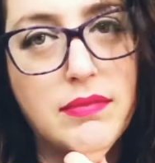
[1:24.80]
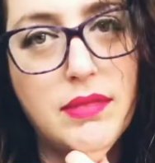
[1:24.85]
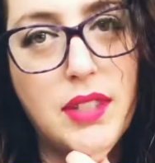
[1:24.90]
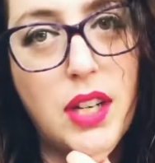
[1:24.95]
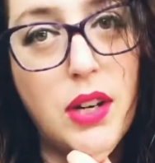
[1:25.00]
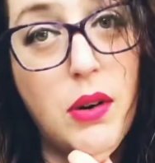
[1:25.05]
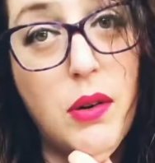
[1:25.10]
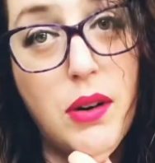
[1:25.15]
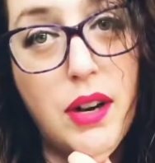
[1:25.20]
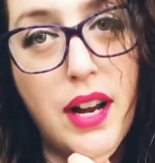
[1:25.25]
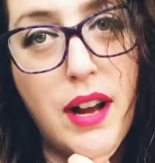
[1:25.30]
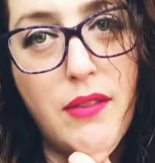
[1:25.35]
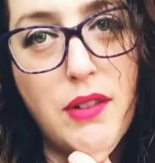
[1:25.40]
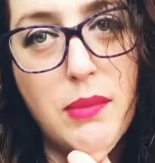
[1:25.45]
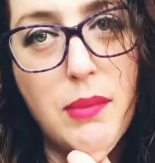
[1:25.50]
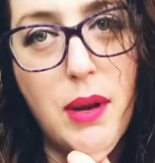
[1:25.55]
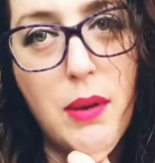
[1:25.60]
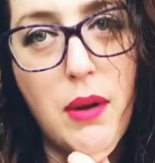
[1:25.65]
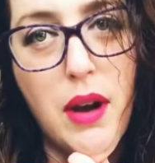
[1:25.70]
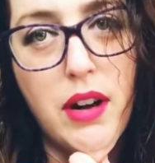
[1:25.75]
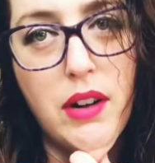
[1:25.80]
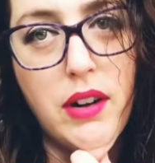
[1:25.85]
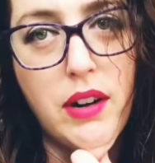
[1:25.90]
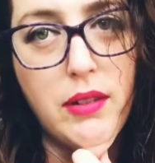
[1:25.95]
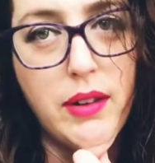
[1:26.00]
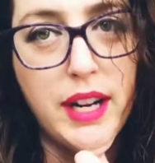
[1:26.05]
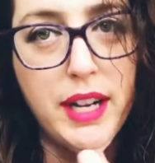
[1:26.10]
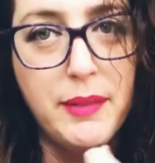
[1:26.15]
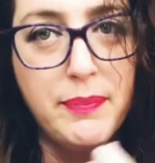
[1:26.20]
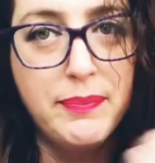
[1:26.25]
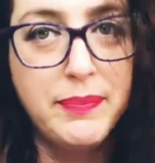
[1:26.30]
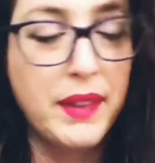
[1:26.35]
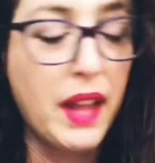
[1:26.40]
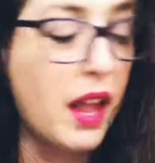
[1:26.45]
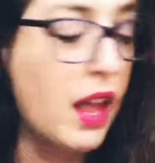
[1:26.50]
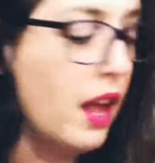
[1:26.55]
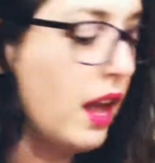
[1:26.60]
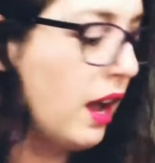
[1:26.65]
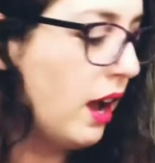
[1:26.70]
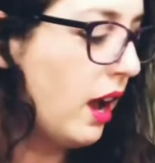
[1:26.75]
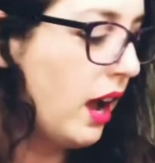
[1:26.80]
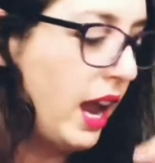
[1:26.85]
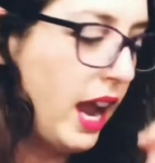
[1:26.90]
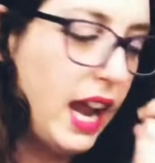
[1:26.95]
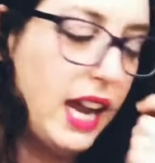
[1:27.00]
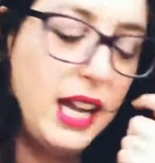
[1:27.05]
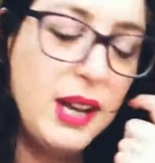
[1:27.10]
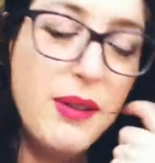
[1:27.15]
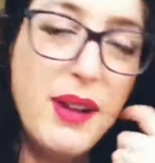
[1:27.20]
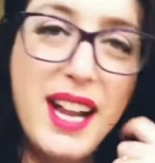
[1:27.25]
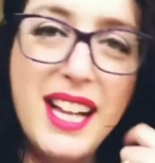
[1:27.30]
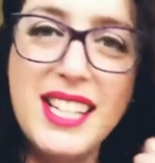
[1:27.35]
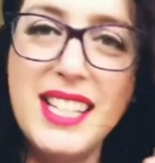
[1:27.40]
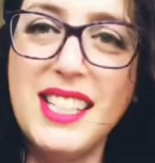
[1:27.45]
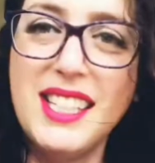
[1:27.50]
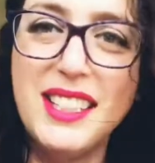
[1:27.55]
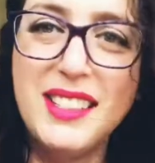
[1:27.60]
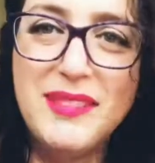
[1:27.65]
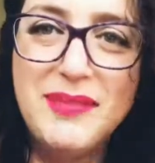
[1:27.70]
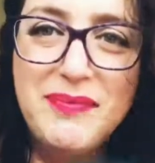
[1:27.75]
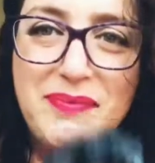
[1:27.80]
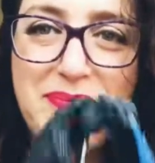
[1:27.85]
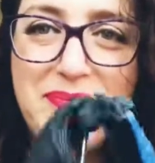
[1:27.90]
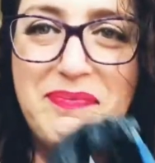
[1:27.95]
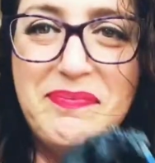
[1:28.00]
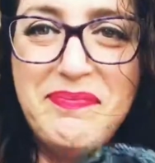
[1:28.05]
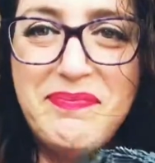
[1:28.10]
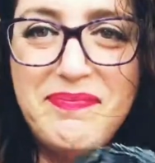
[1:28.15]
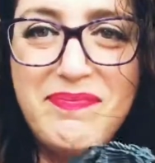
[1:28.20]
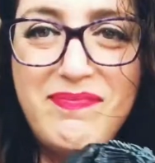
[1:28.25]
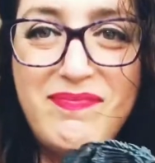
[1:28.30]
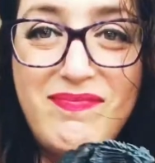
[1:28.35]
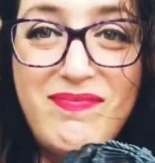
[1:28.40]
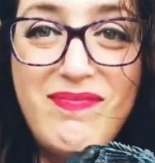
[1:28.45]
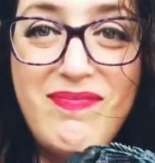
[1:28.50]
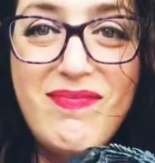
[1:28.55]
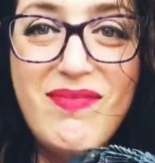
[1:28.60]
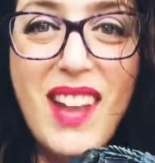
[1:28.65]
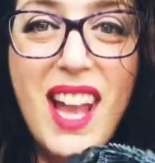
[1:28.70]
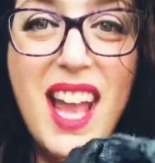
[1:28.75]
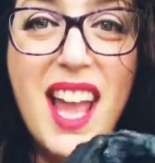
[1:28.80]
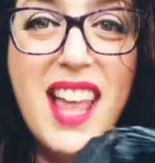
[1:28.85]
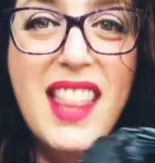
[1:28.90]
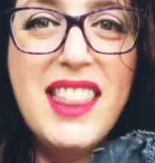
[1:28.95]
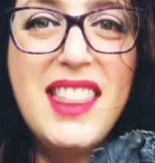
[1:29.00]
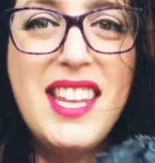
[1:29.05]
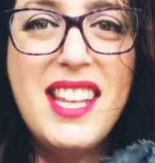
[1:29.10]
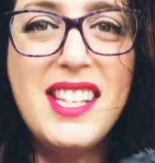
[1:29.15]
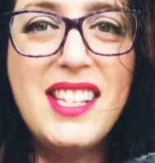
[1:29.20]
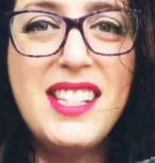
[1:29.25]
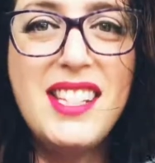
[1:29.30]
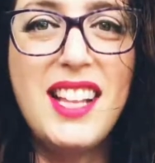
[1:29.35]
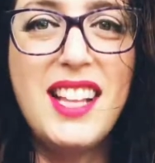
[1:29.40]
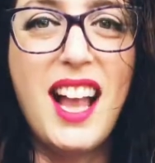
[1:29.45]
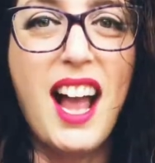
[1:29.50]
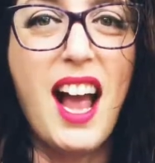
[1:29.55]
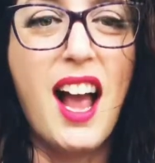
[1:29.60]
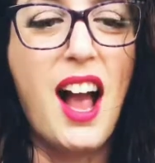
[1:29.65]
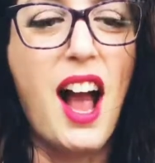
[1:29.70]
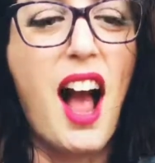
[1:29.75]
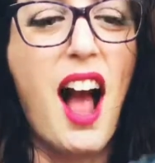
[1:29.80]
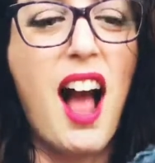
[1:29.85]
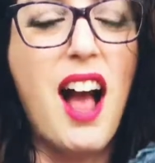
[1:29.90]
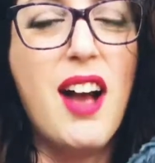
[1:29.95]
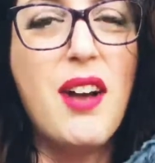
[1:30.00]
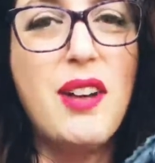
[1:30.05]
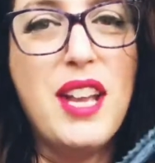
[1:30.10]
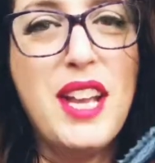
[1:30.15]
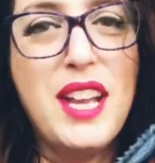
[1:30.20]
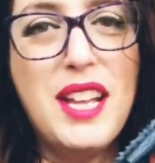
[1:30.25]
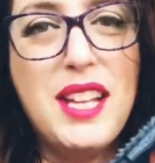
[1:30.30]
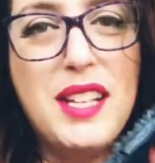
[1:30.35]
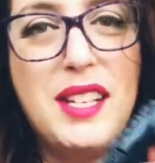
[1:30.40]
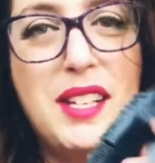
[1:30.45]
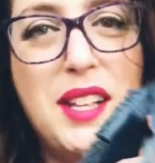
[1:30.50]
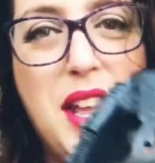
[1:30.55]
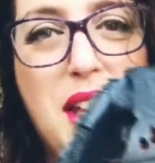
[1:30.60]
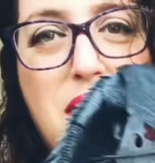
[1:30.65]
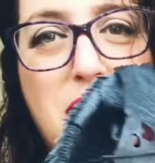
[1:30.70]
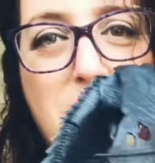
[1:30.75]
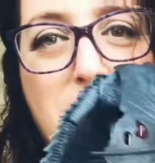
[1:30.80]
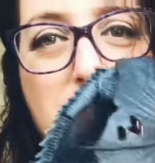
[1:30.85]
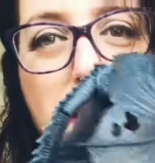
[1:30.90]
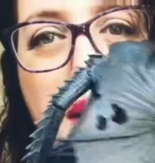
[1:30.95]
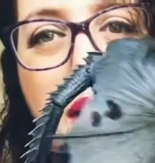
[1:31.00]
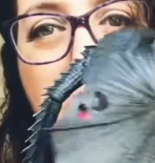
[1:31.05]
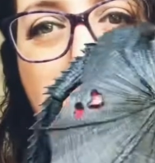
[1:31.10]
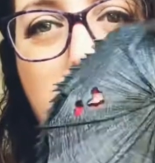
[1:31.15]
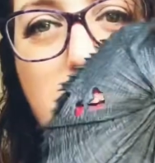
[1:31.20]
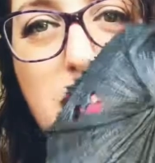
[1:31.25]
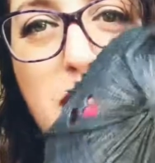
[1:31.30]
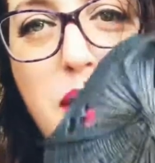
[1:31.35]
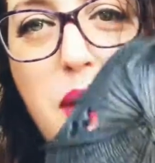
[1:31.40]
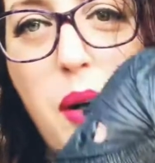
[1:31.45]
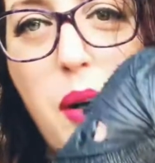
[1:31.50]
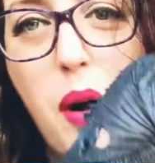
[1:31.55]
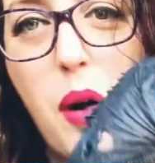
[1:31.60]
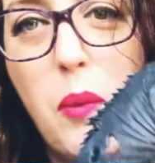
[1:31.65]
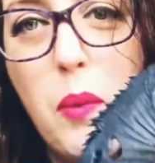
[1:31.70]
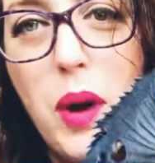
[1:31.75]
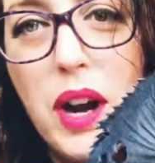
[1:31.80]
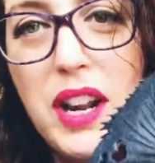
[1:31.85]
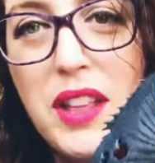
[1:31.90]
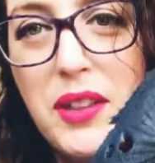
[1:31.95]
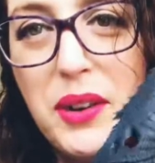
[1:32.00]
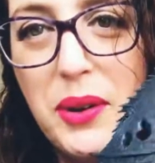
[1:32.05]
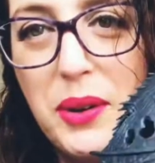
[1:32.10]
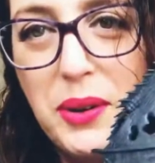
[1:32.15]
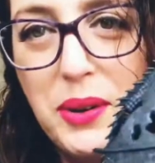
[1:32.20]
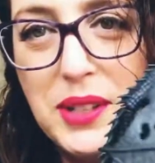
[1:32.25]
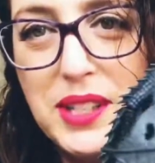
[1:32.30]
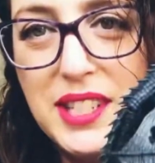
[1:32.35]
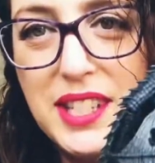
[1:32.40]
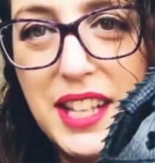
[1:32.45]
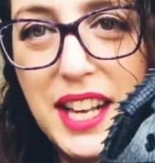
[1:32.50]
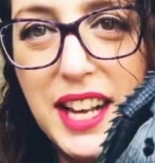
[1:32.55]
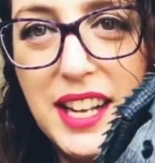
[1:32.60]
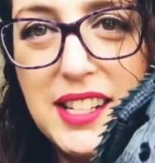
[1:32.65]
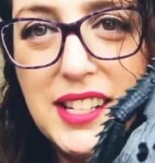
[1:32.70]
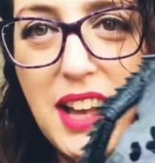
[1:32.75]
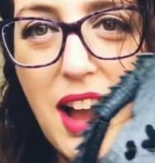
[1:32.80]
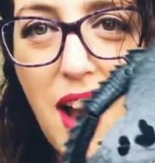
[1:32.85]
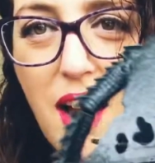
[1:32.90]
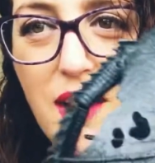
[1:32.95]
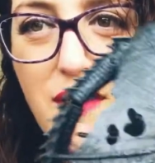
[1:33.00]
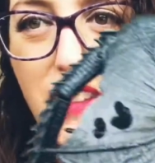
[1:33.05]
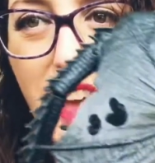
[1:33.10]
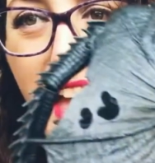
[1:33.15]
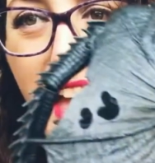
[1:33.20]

they're going after my water already. Anyways, this is one of the coolest things I've